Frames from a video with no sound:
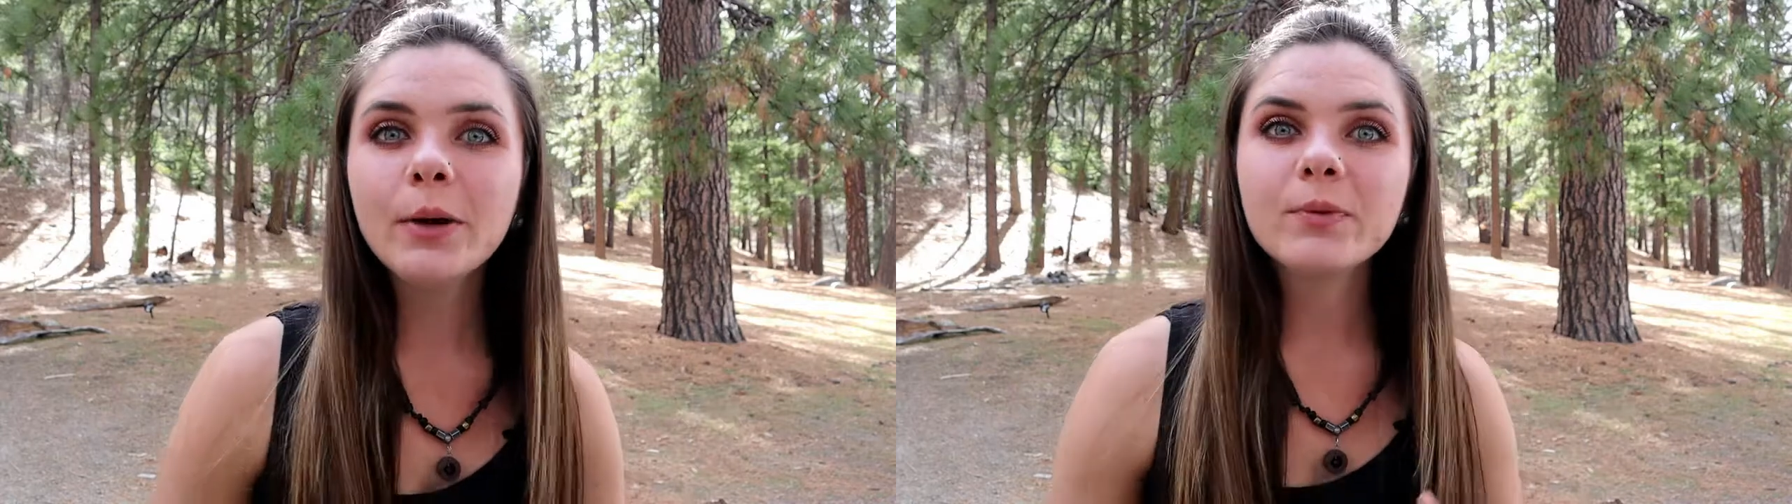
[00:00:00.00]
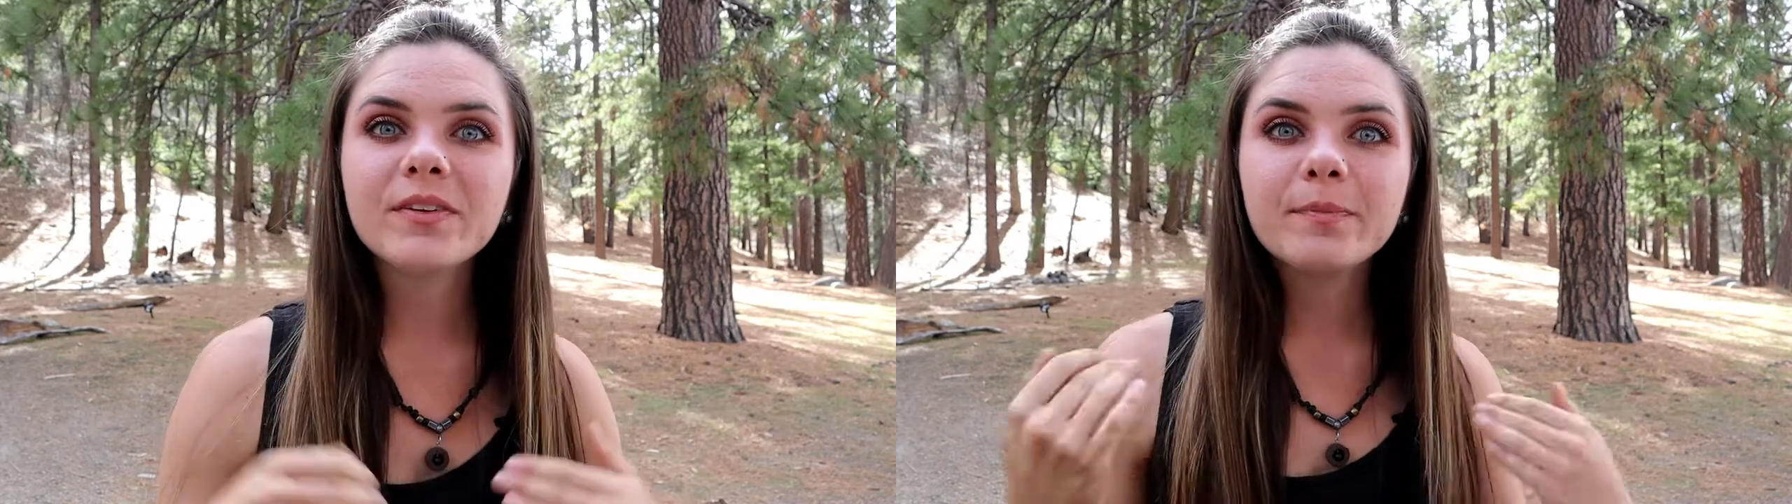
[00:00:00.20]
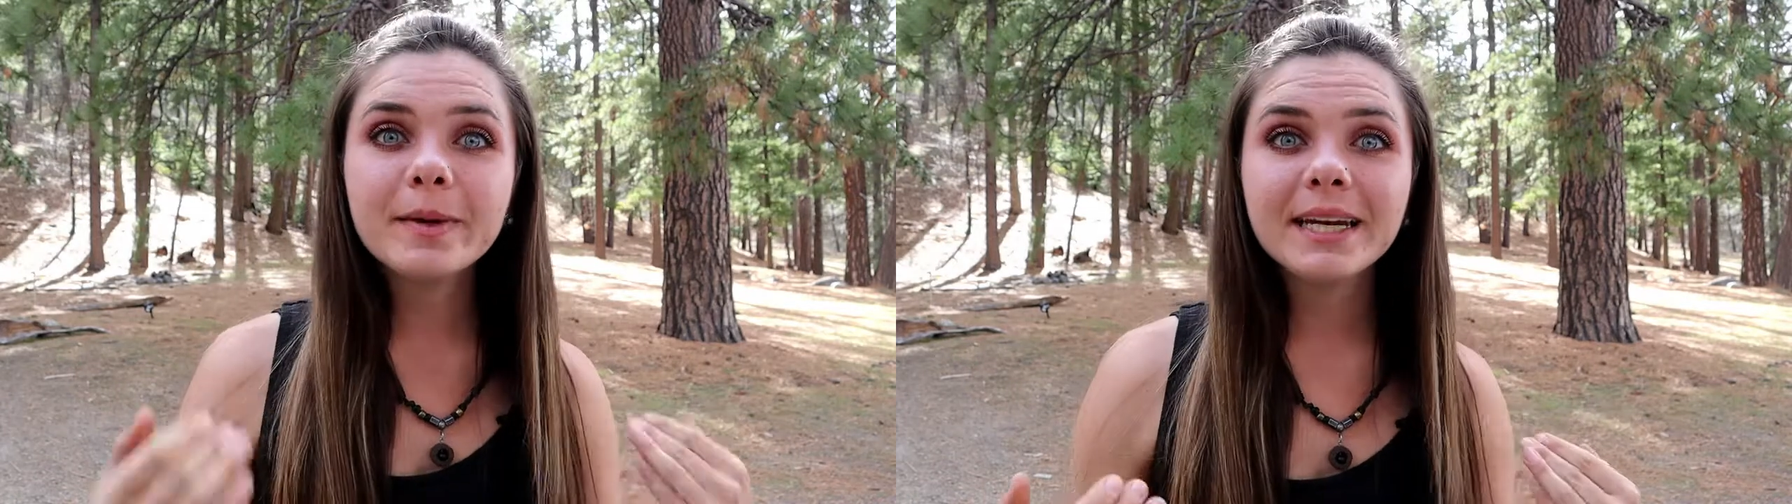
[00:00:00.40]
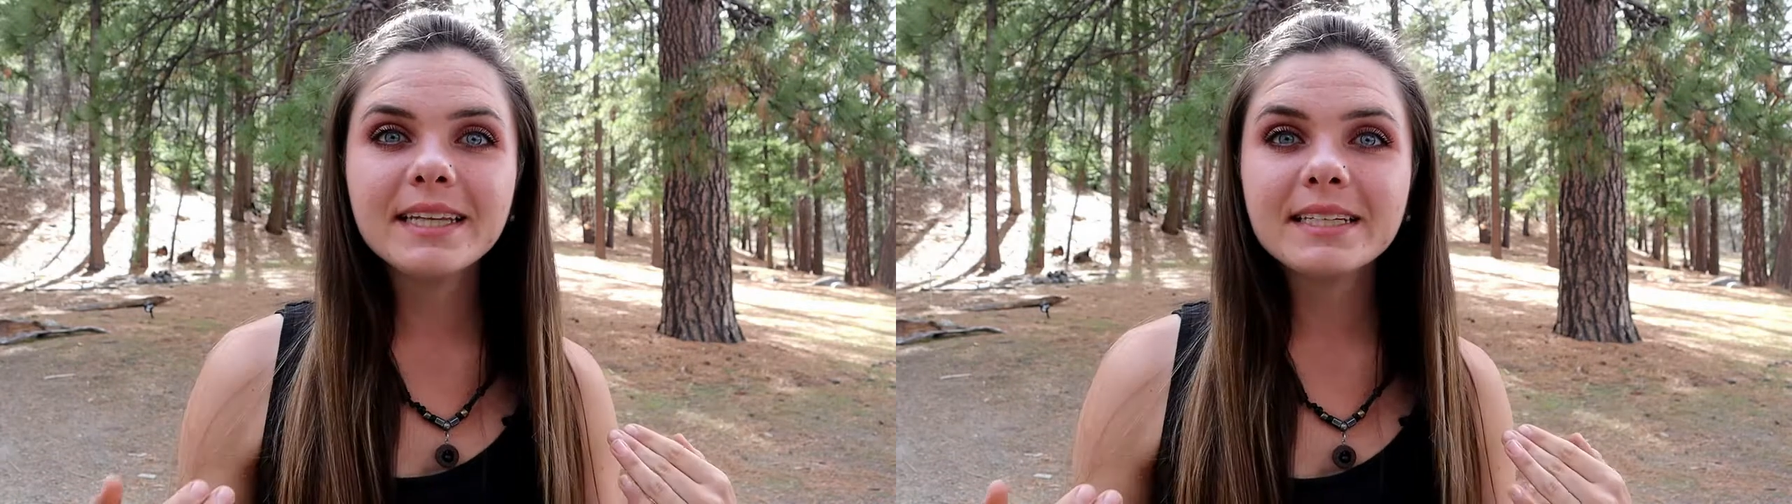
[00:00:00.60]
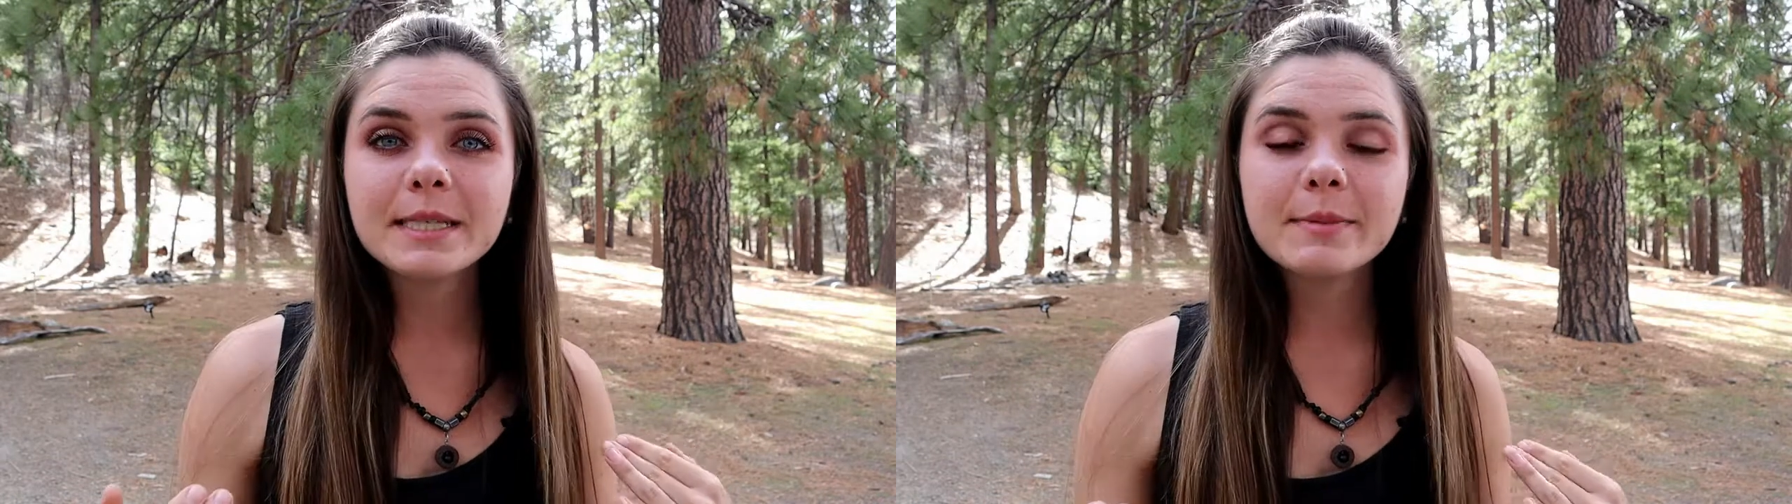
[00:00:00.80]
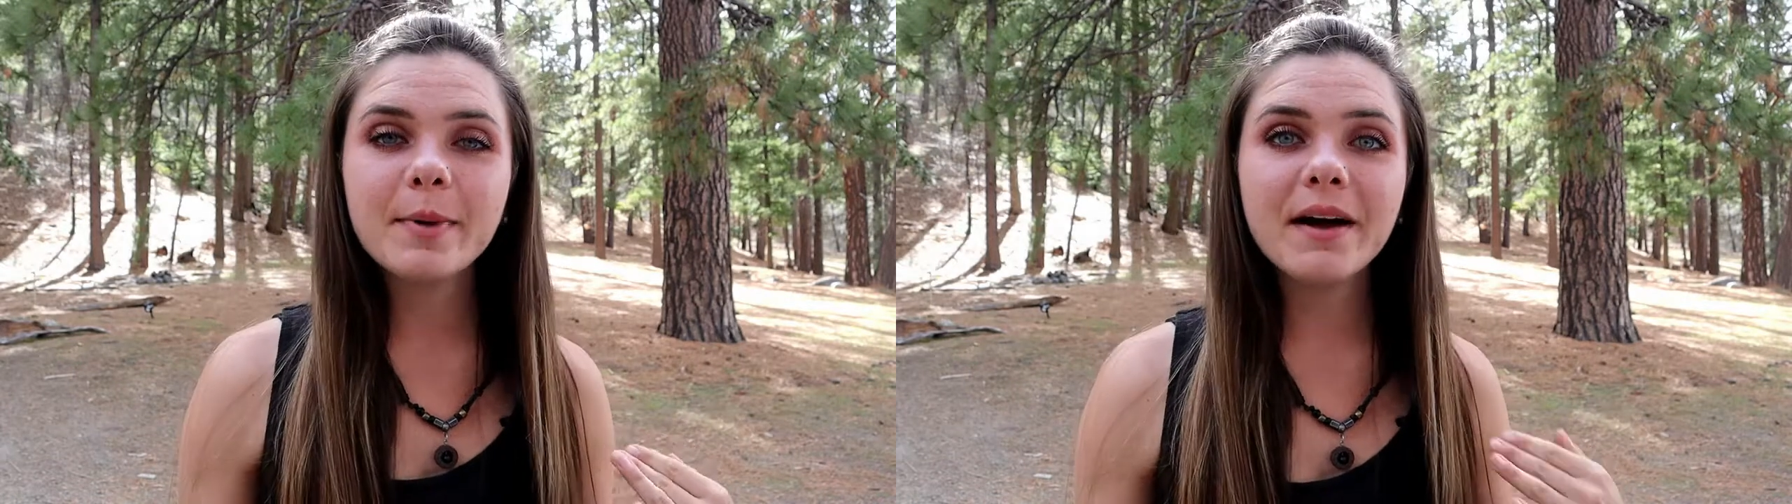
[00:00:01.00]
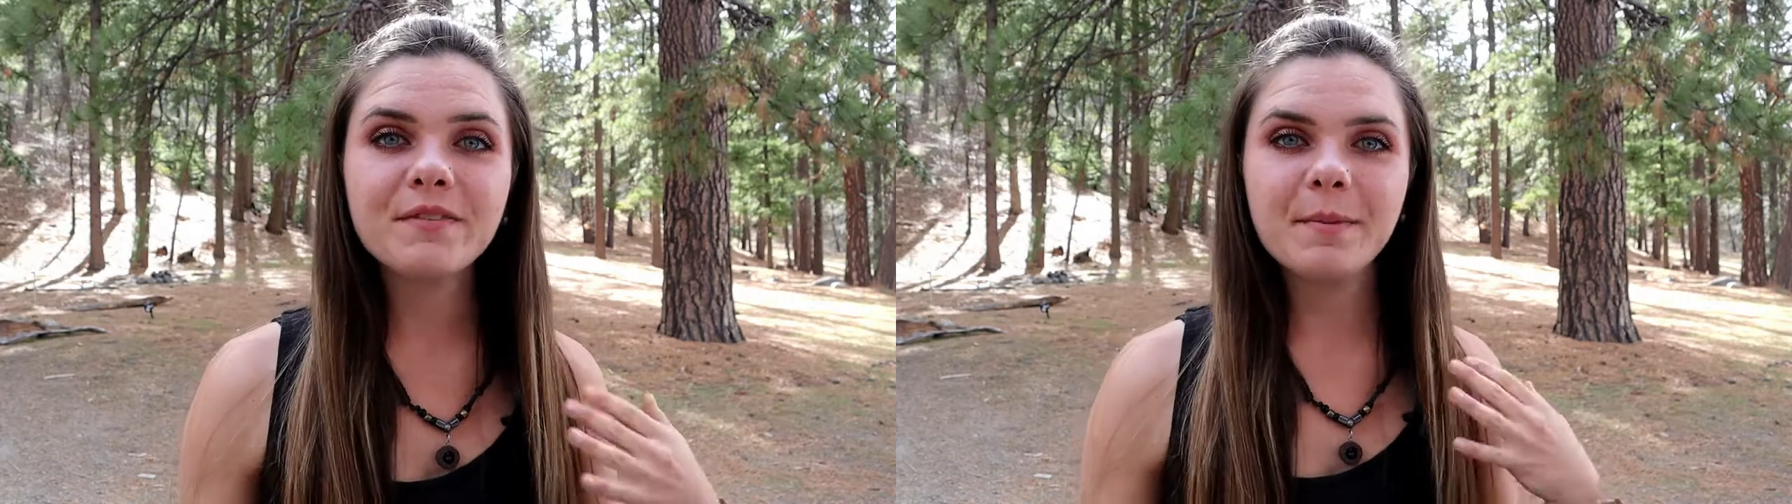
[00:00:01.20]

We've been in this spot for